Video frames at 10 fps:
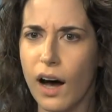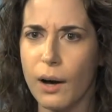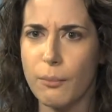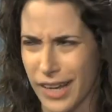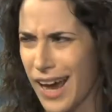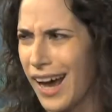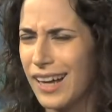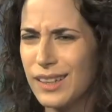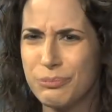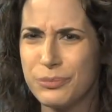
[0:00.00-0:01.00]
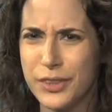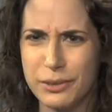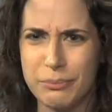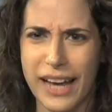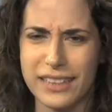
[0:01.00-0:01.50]
Yeah, you
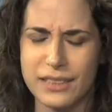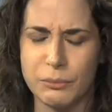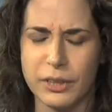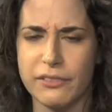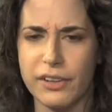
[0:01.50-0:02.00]
best believe